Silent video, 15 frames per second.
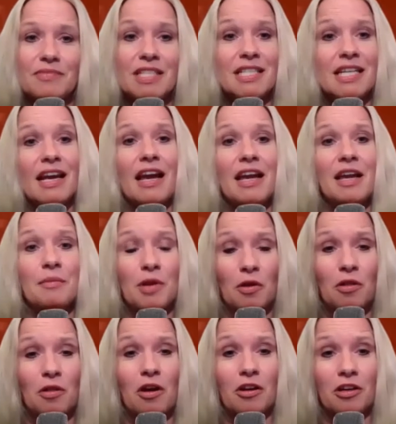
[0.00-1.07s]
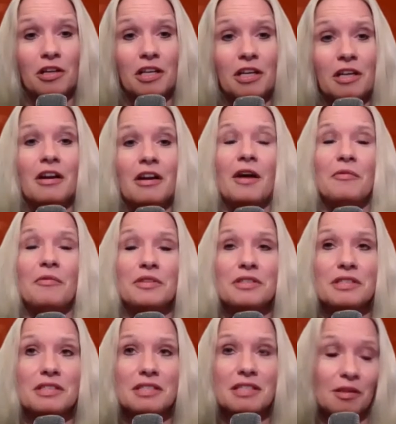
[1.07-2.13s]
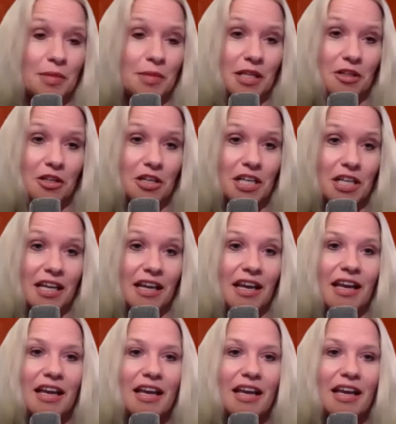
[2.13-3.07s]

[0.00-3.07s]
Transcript: the day I am no longer here. I will still be learning.